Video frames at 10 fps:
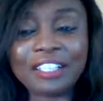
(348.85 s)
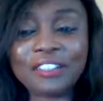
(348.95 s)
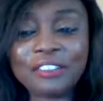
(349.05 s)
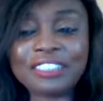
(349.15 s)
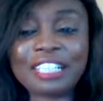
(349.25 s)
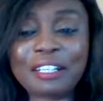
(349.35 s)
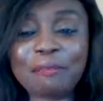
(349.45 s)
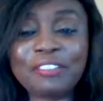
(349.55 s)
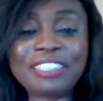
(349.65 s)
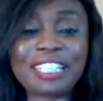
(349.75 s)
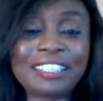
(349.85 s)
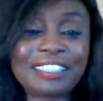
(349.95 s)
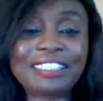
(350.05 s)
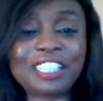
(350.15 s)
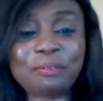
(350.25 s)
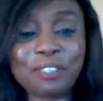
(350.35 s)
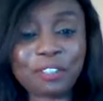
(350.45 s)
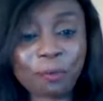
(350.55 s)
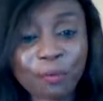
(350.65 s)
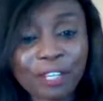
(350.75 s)
You know, so, um, recently there's
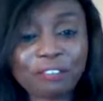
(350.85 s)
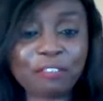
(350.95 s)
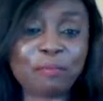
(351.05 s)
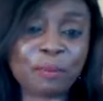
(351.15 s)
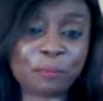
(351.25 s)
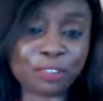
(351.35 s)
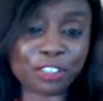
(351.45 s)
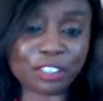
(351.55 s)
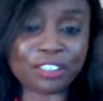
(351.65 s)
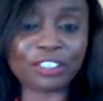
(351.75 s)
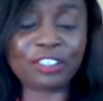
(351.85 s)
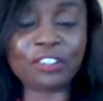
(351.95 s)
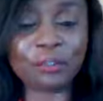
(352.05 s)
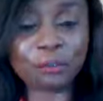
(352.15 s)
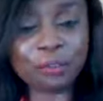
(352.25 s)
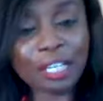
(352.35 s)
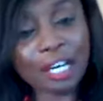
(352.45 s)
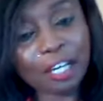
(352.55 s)
been a wave of people just, you know,